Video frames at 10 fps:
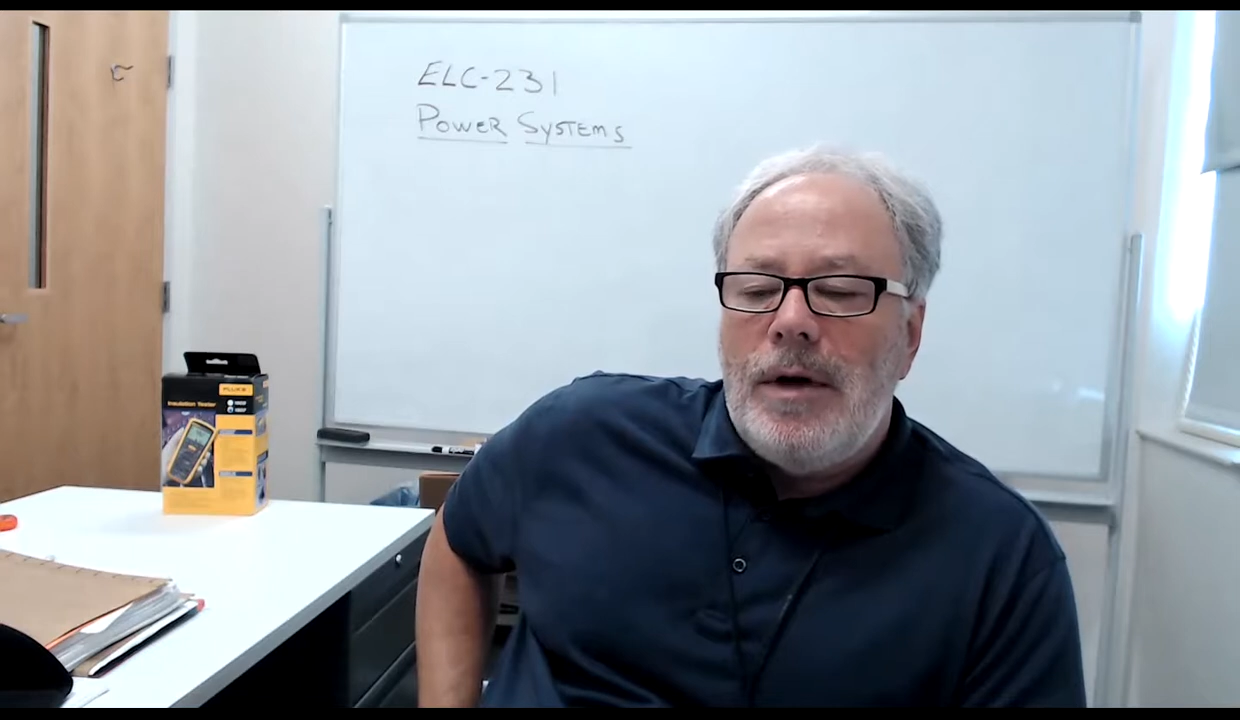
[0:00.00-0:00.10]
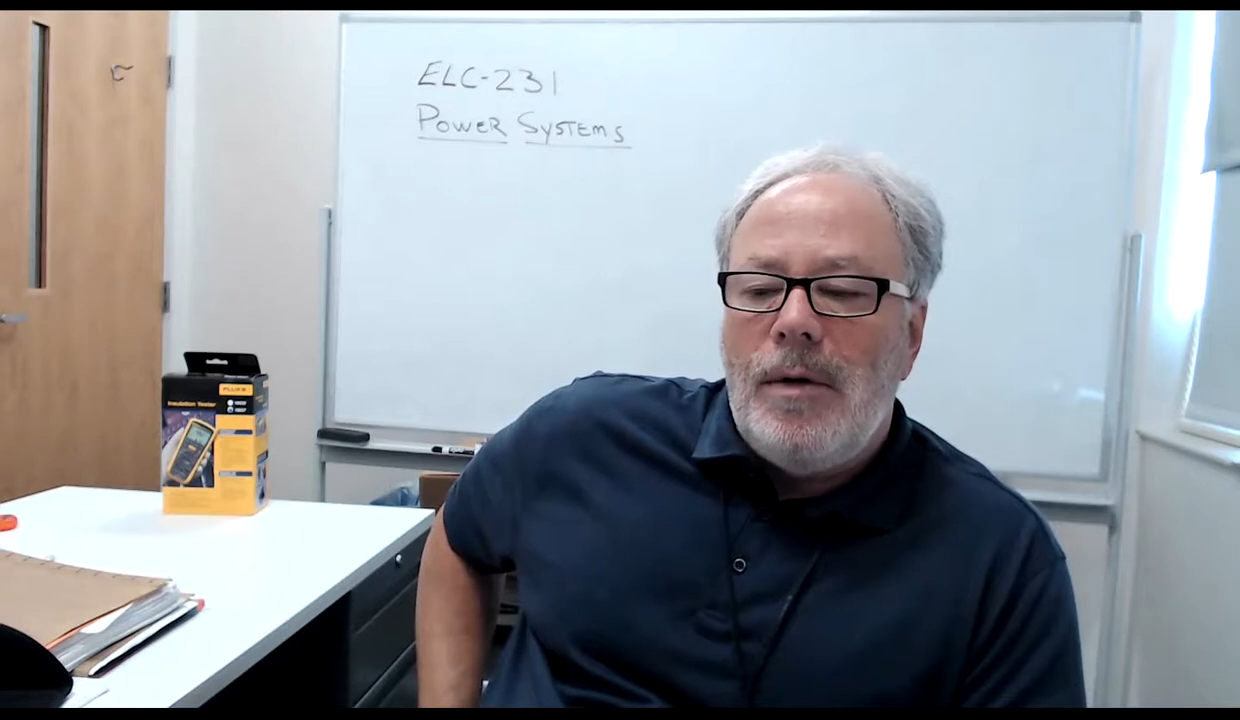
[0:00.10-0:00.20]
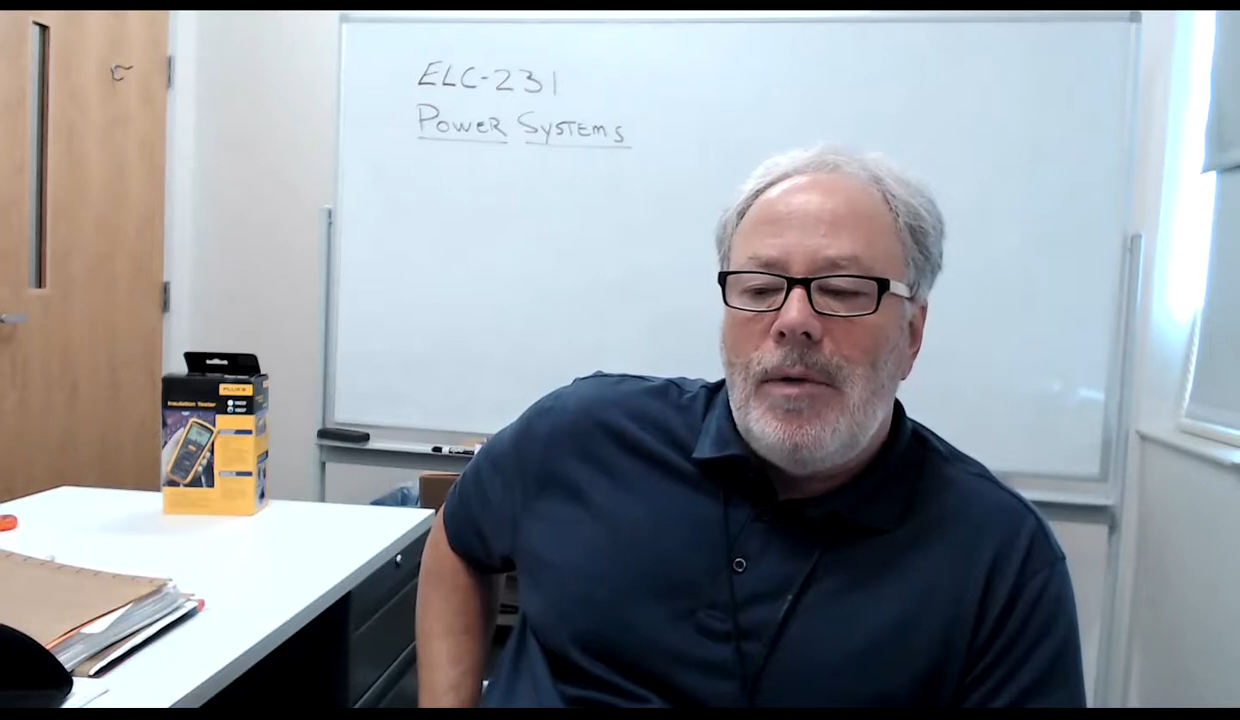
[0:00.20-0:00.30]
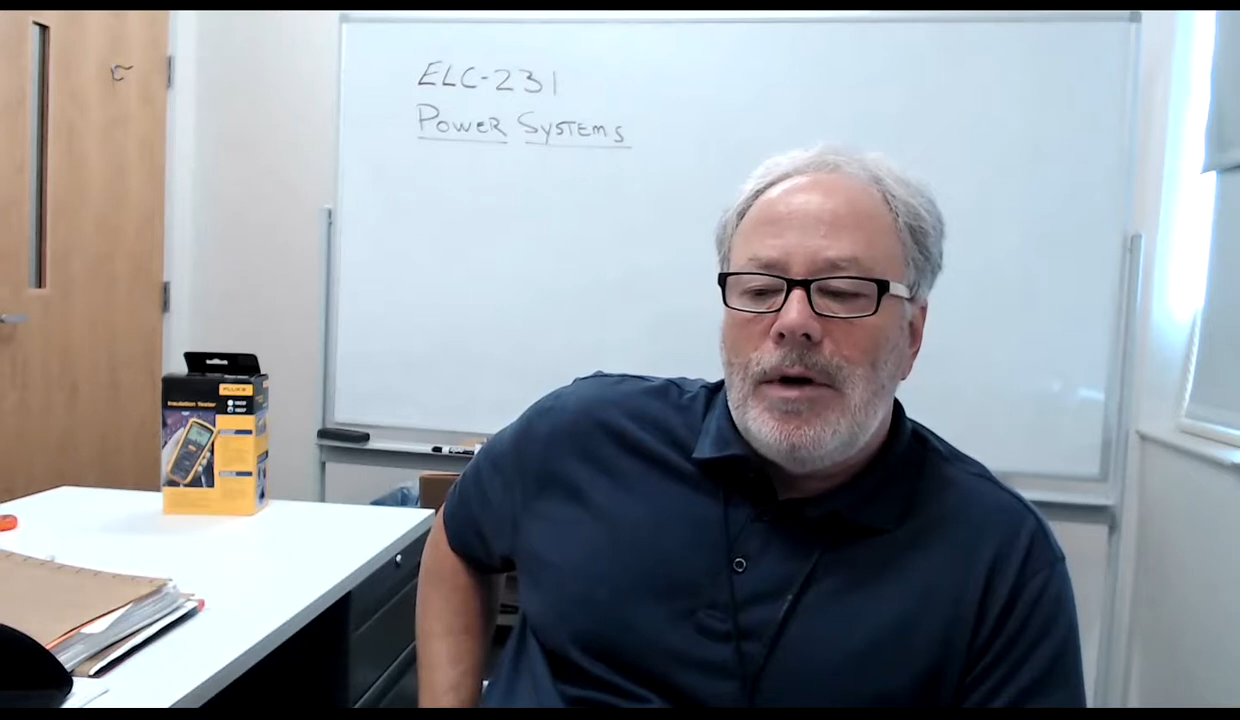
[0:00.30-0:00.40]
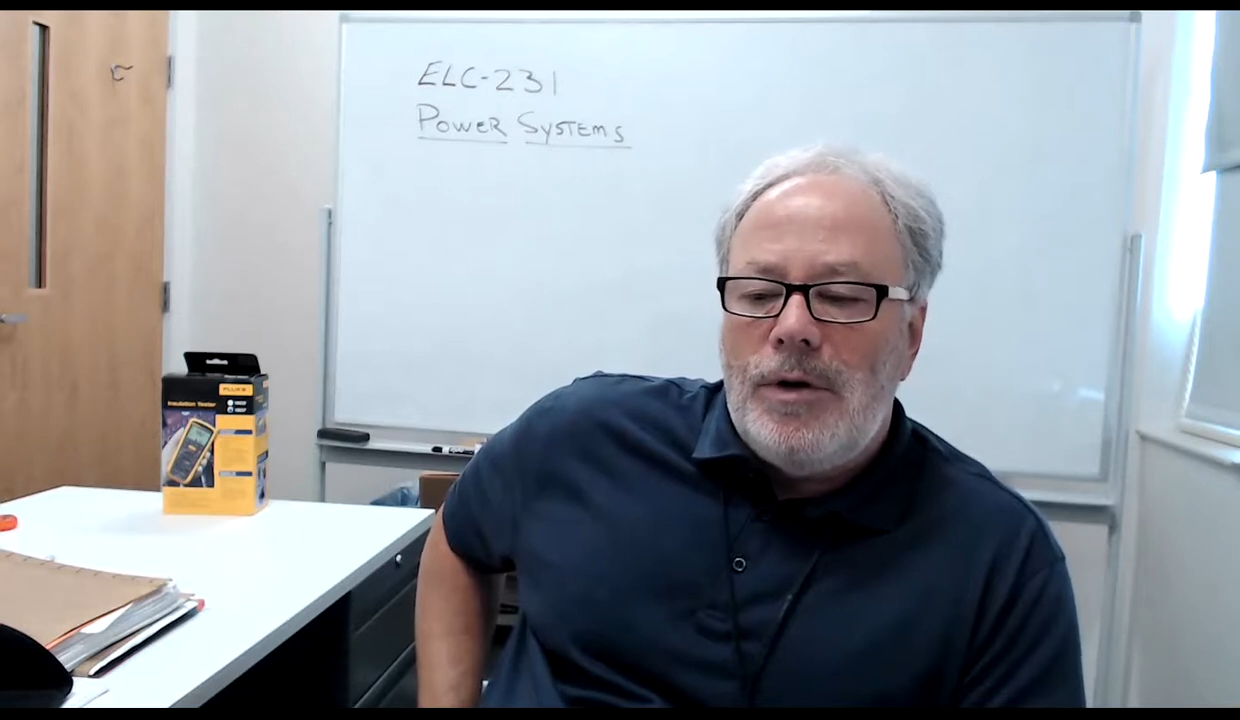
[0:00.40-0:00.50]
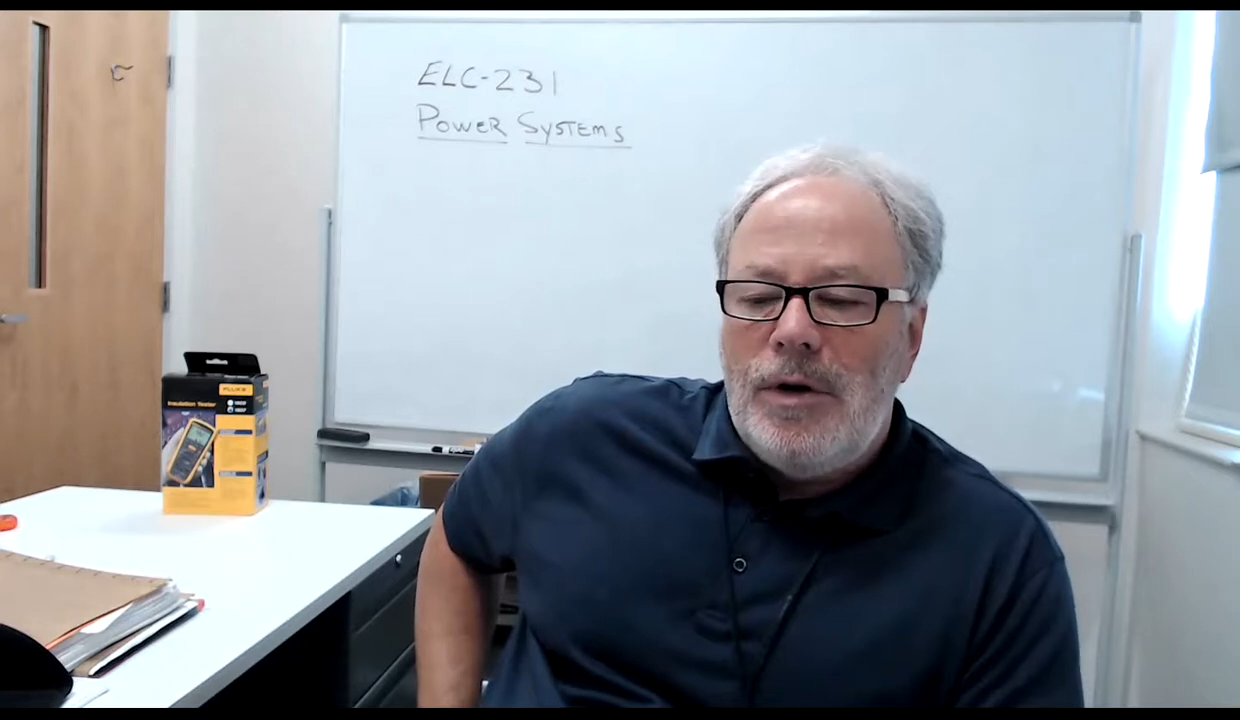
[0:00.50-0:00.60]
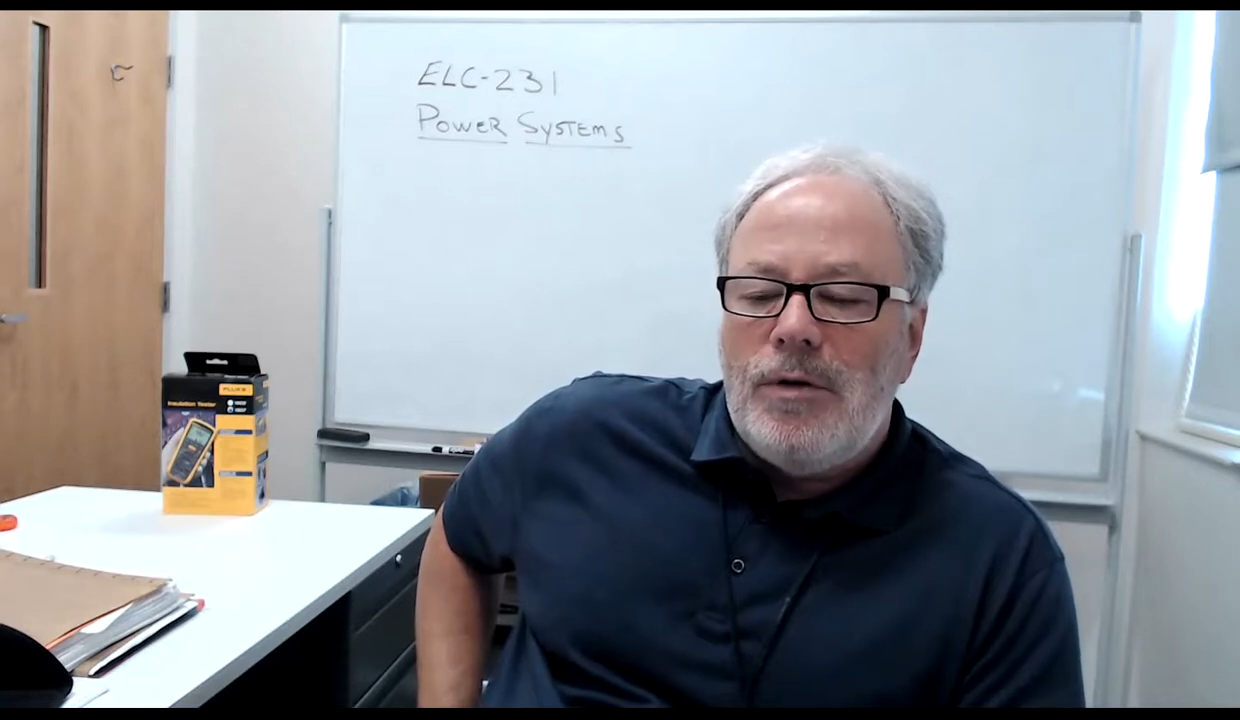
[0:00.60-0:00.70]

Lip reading: what you